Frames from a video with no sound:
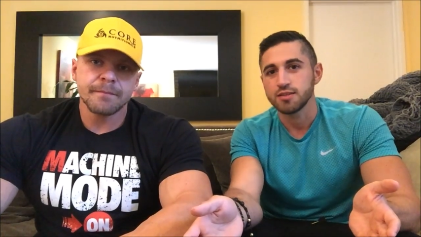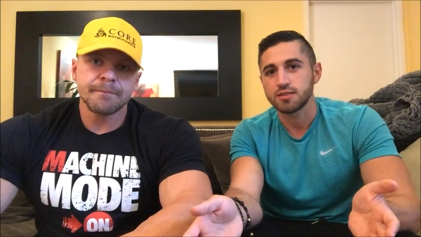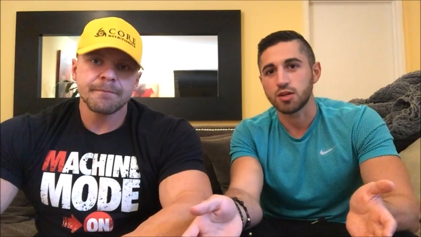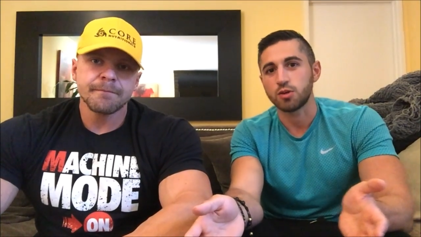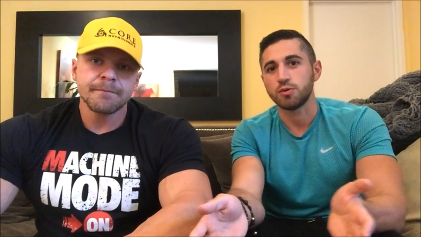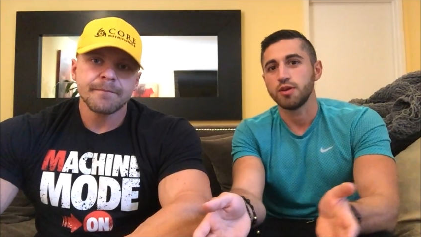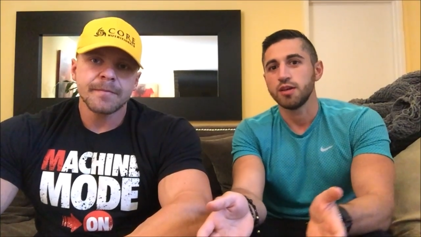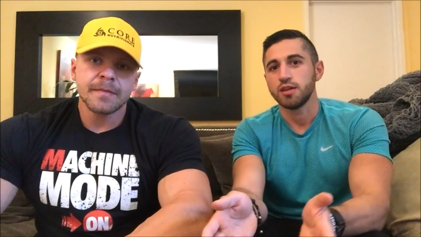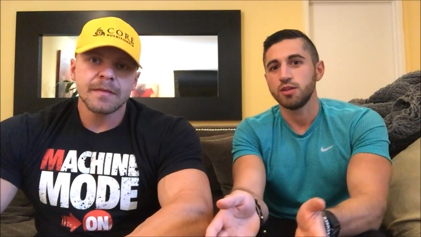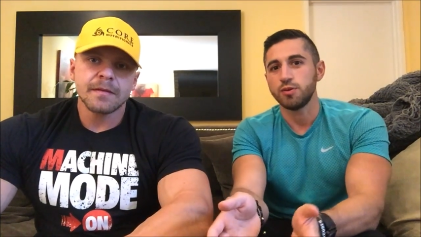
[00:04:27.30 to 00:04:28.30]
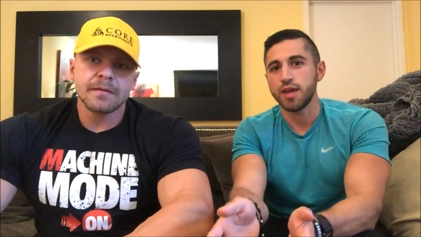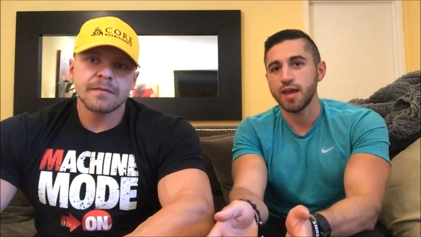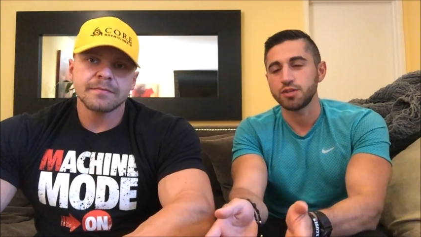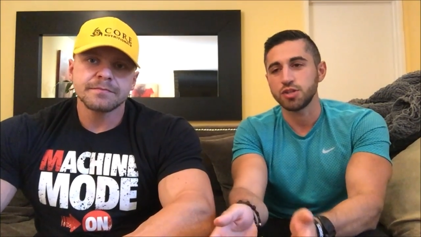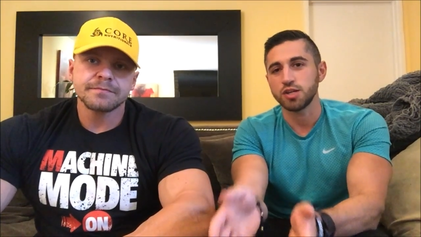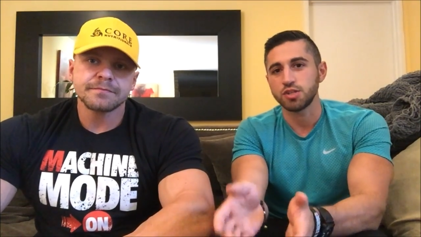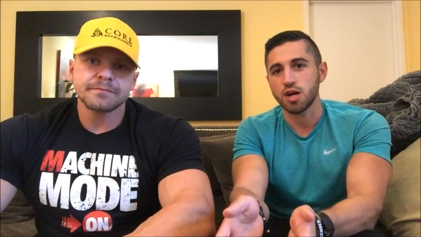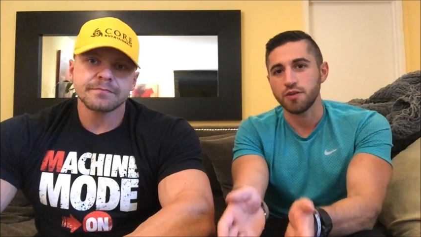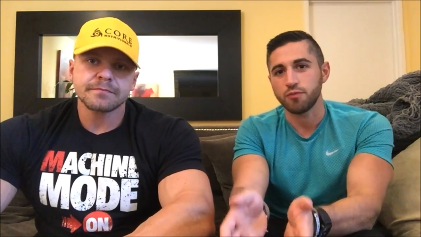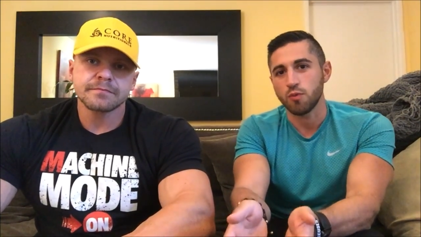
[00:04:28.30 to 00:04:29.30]
Speaker 1: So you can't judge it
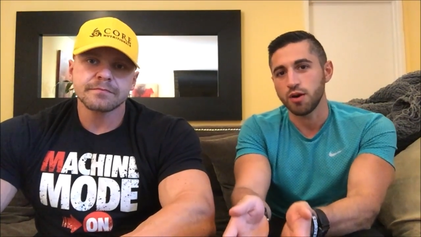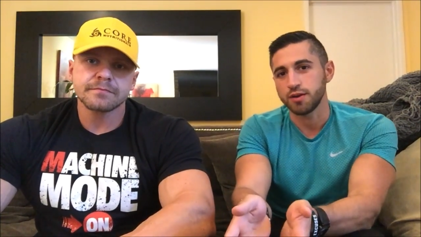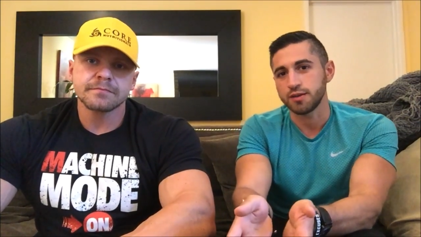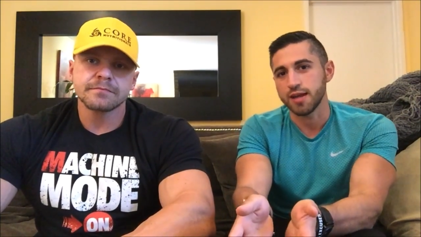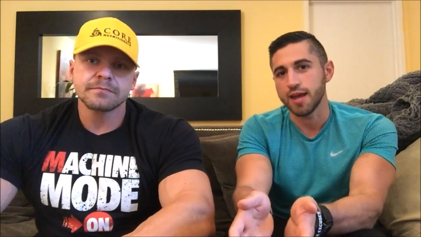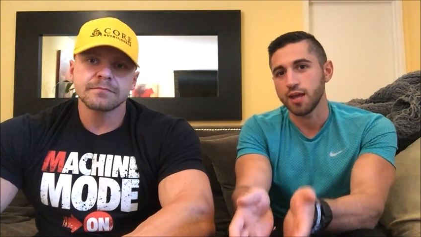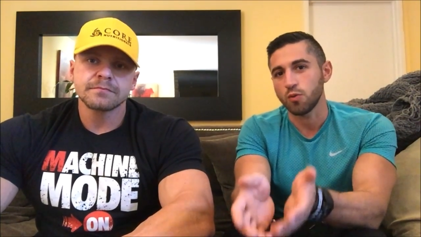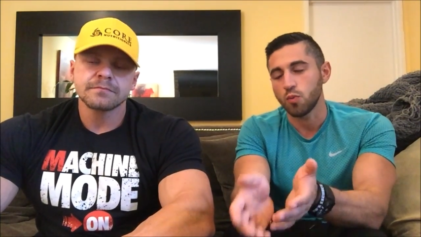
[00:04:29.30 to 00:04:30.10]
off one day,